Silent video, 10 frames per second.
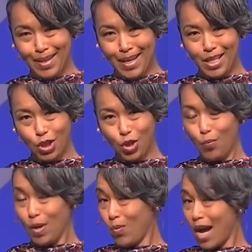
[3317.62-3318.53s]
And you've
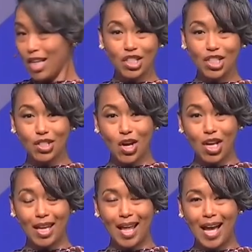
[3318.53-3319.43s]
been watching us
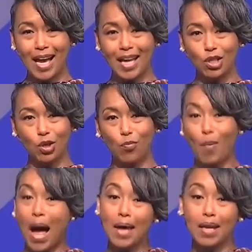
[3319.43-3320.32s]
online. You
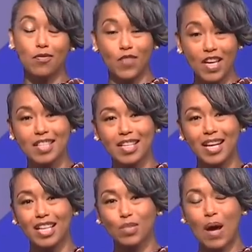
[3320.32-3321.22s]
might have visited
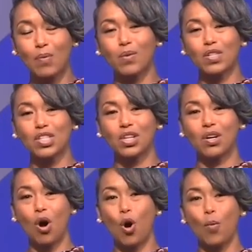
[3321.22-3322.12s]
us while we were
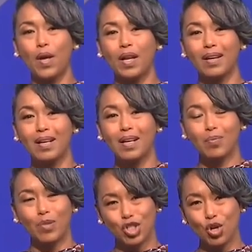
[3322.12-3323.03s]
still open.
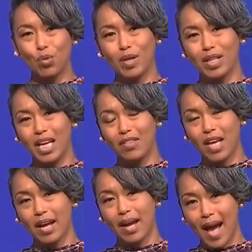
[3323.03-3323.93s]
But you believe
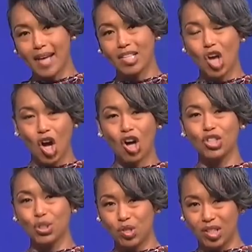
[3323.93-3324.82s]
that God has
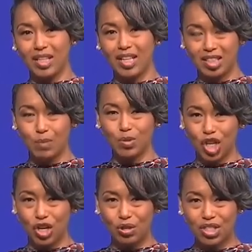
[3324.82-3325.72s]
called you to Linked Up
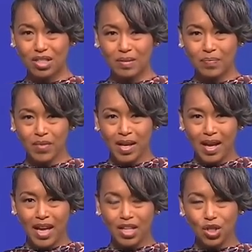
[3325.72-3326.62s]
Church.
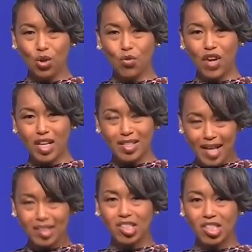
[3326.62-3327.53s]
And you've
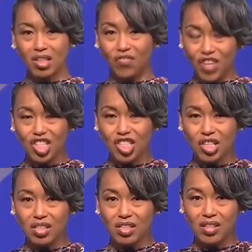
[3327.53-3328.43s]
connected to the
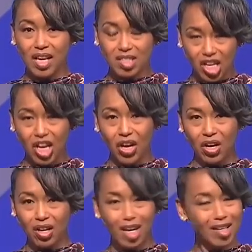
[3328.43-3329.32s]
vision that's here,
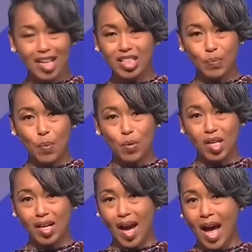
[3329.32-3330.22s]
connecting people
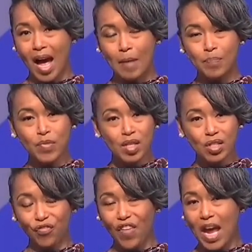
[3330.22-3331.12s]
to God,
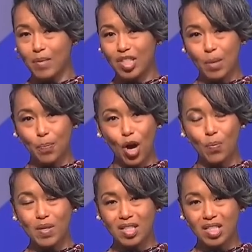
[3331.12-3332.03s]
to family, to
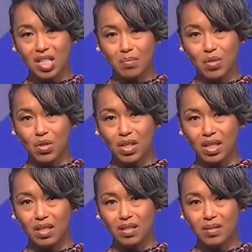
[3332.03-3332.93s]
purpose, and to community.